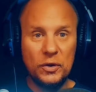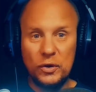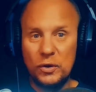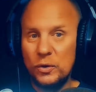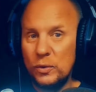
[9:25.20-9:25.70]

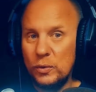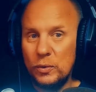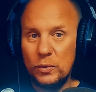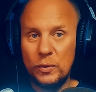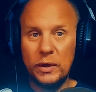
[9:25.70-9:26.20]
who
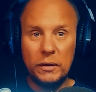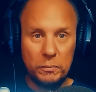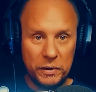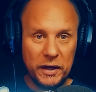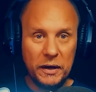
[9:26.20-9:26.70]
will
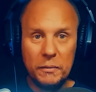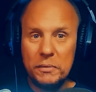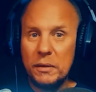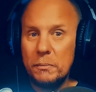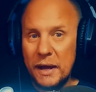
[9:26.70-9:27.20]
pick up
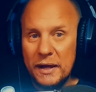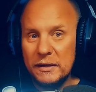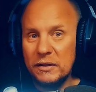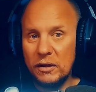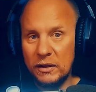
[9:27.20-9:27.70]
the
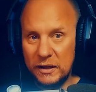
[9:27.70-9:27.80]
mantle